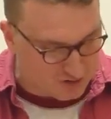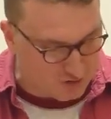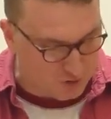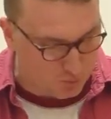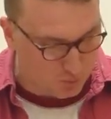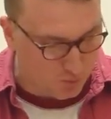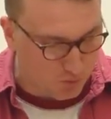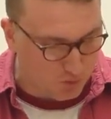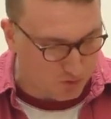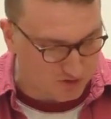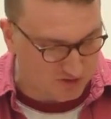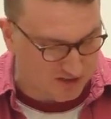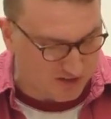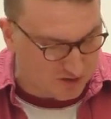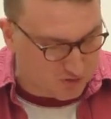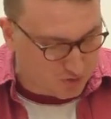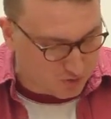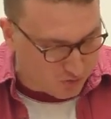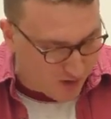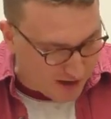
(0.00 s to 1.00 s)
towards this
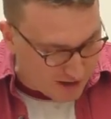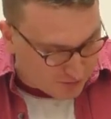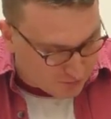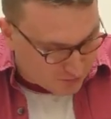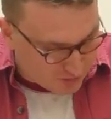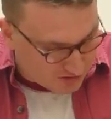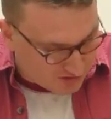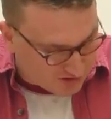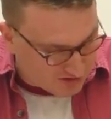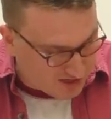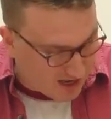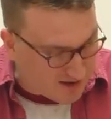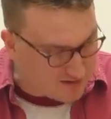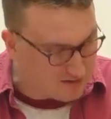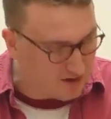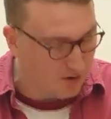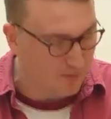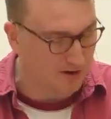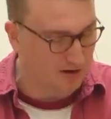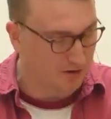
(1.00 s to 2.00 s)
great
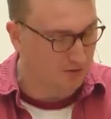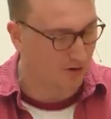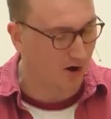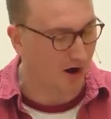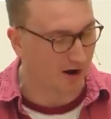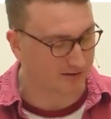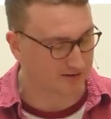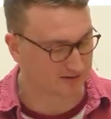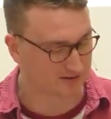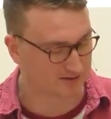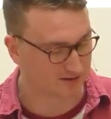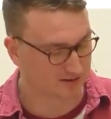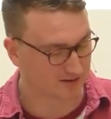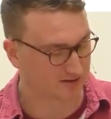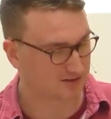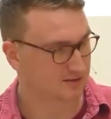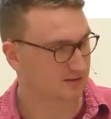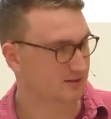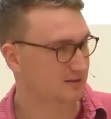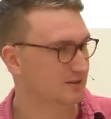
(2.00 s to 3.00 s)
crescendo in Christ.
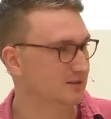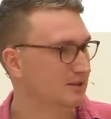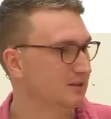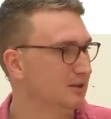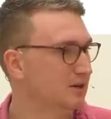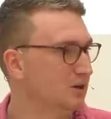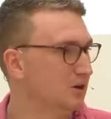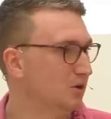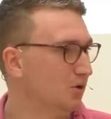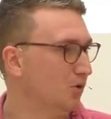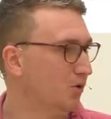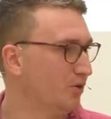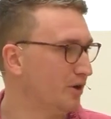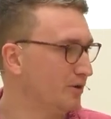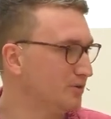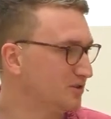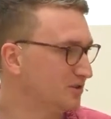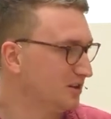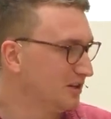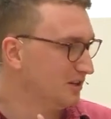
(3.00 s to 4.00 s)
All
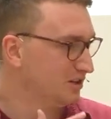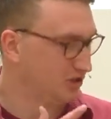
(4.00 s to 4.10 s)
those